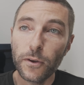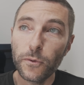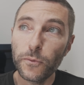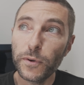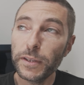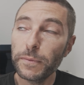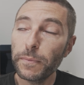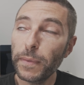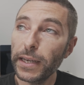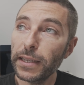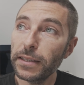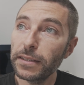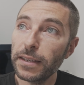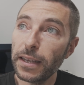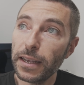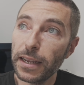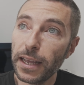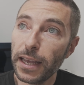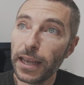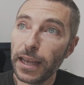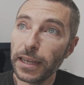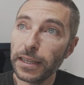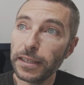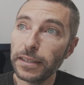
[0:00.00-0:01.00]
with my
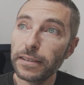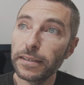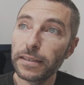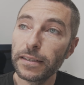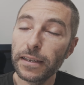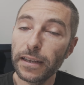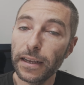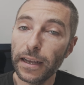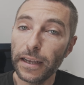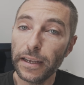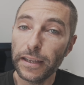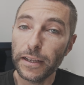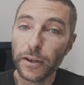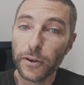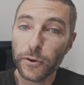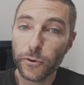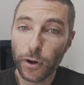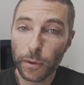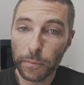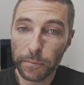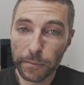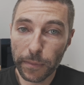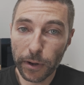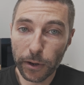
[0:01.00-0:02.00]
Z8 in
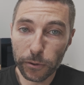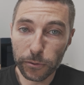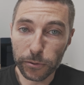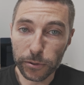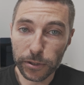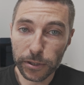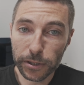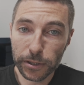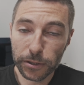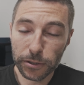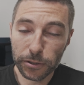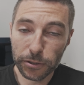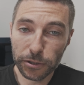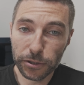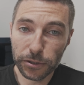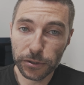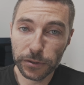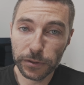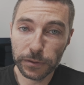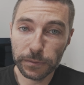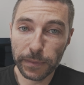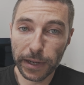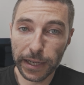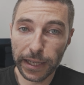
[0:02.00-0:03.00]
crop mode to
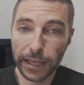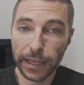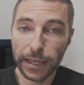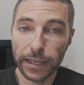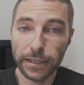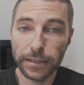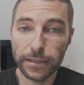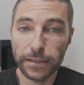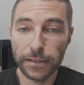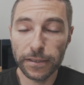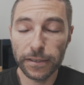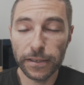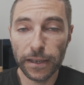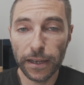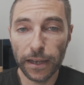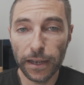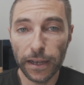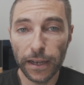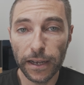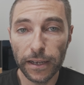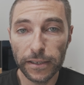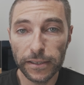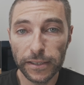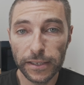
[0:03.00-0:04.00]
shoot my kids'
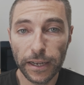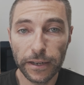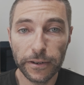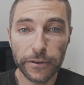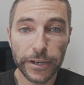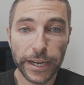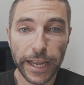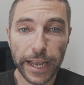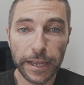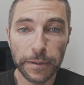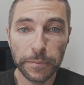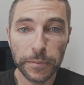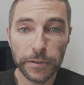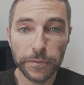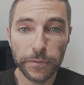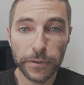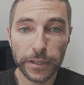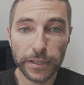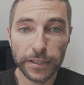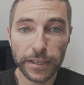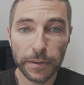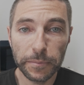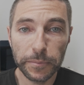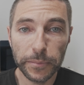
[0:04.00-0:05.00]
soccer games, for
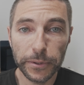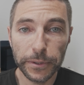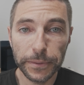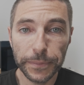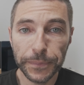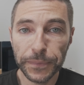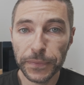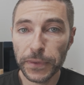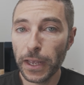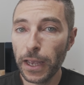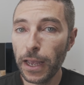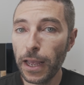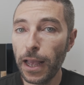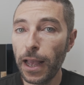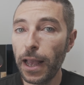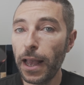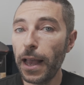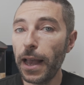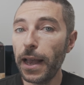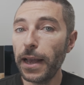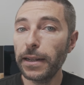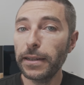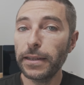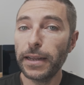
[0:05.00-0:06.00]
example,
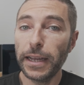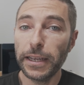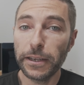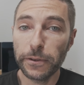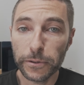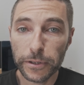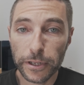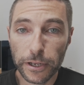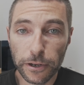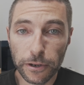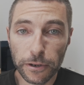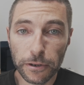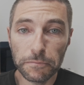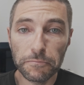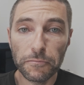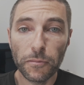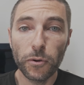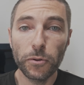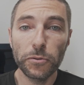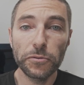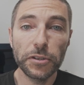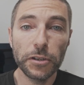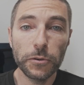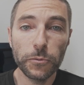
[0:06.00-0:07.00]
and I could go
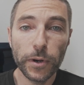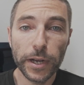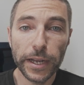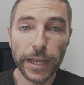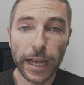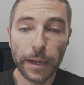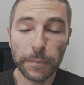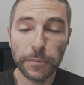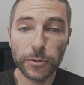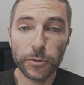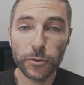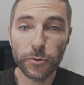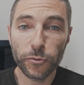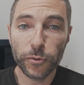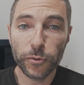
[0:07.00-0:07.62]
all the way up to